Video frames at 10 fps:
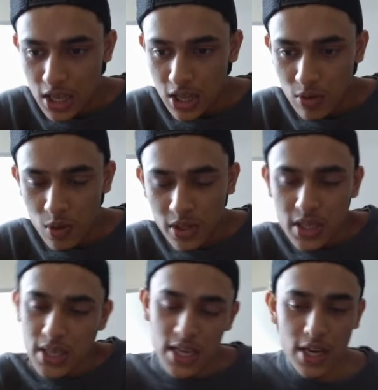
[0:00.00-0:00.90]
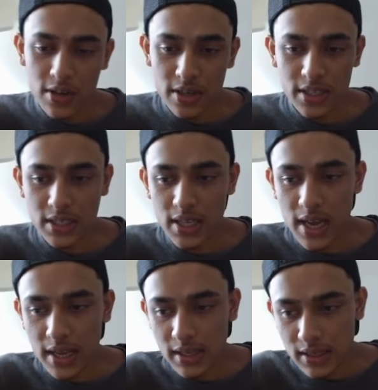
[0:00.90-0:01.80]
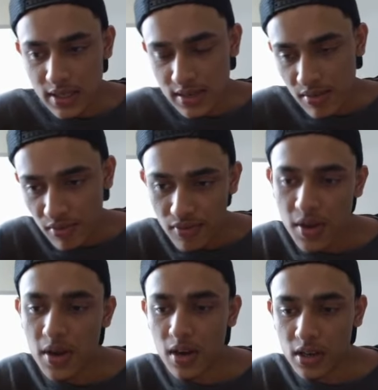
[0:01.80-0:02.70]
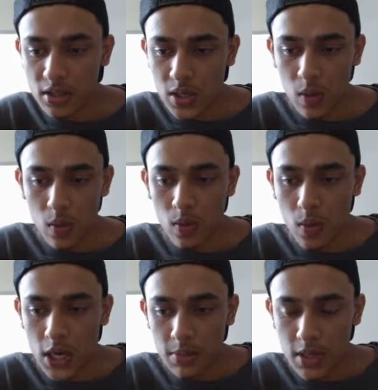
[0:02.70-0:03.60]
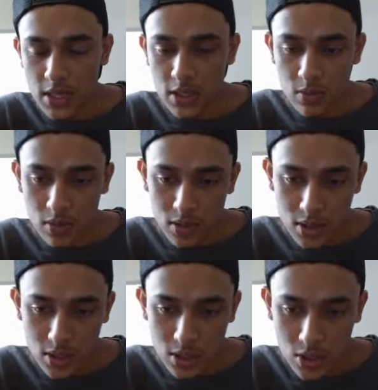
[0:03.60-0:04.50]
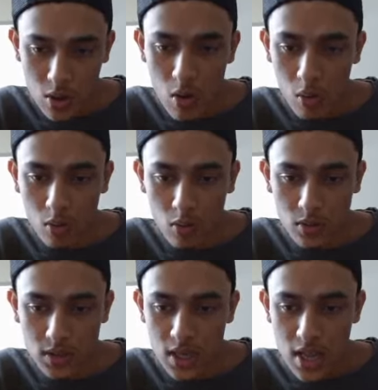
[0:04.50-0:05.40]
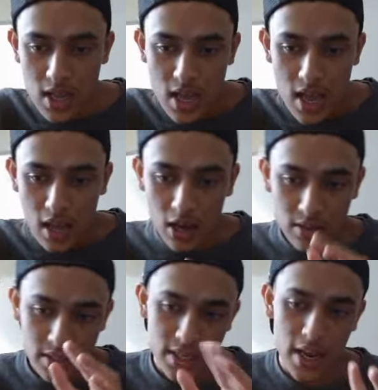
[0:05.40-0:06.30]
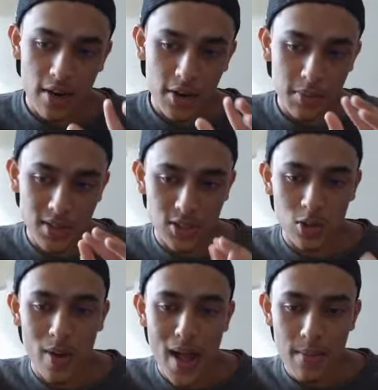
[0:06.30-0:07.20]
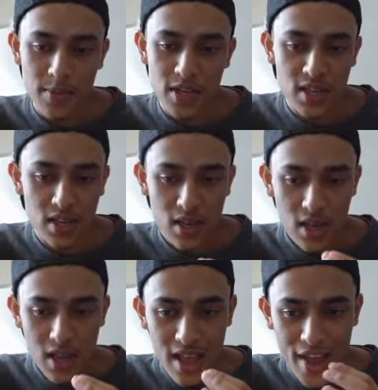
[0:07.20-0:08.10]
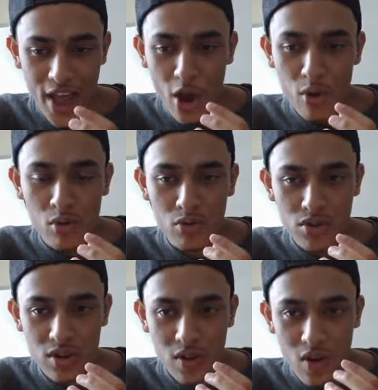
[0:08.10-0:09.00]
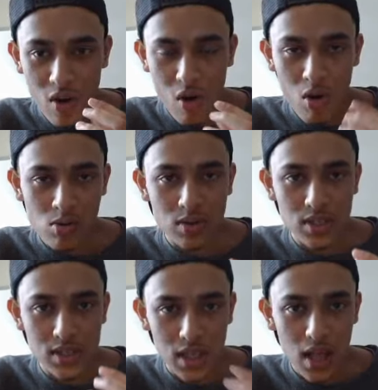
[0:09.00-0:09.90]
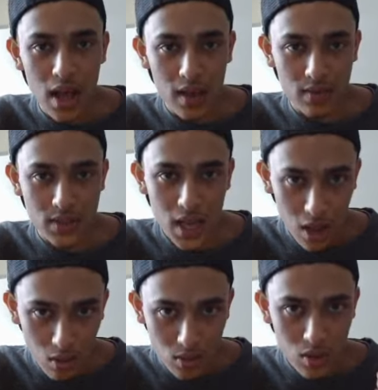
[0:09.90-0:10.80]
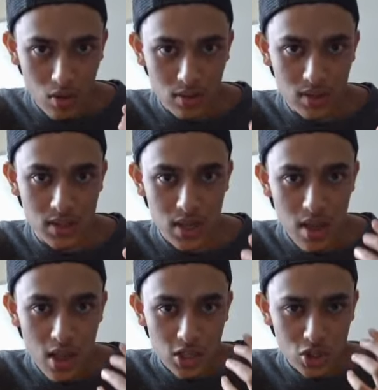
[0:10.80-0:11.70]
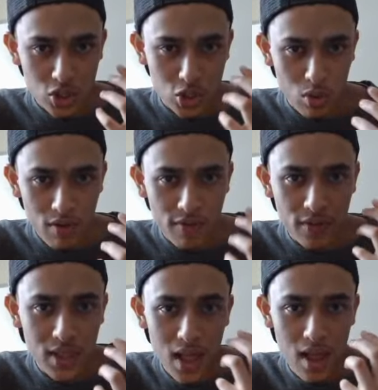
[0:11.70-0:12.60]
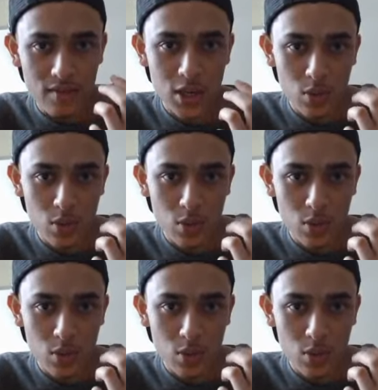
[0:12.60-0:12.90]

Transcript: really eerie yet severe in its own way because it really shows how this area being so empty held all these lives, held all these joyful lives that